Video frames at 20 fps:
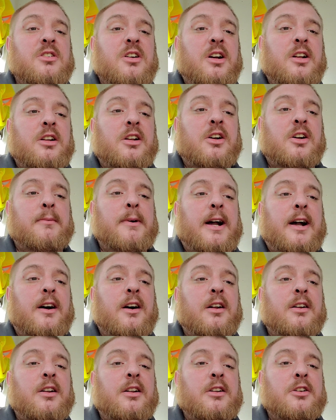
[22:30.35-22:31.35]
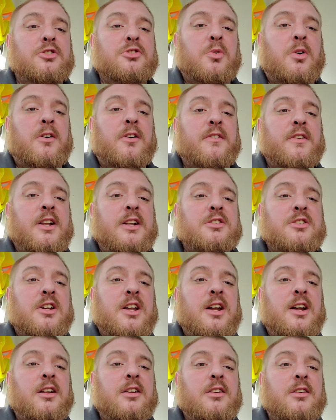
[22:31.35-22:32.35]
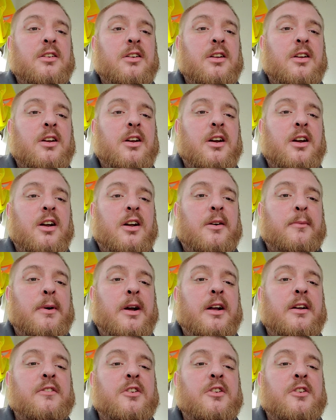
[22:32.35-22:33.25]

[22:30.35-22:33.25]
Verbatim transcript: and you go back on, and you swerve off the edge again, and come back.